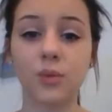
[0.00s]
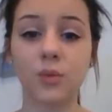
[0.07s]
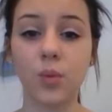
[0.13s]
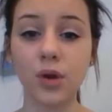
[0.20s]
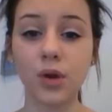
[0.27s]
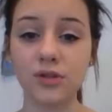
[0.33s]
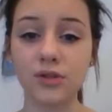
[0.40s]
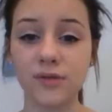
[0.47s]

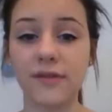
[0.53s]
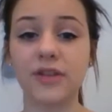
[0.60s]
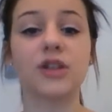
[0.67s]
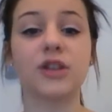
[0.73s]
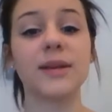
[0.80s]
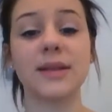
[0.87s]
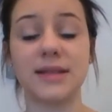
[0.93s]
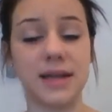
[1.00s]
once
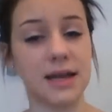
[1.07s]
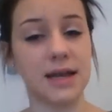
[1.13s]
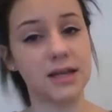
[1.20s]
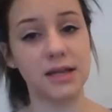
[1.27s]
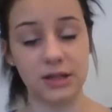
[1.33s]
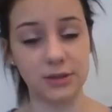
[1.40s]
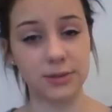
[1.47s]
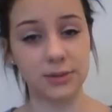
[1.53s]
revenue is taken
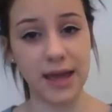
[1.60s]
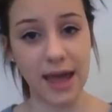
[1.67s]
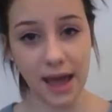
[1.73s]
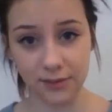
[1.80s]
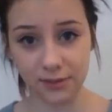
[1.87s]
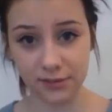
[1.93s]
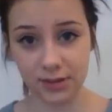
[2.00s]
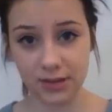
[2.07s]
into
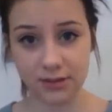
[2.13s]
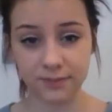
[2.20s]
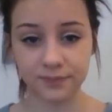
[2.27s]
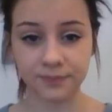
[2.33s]
account.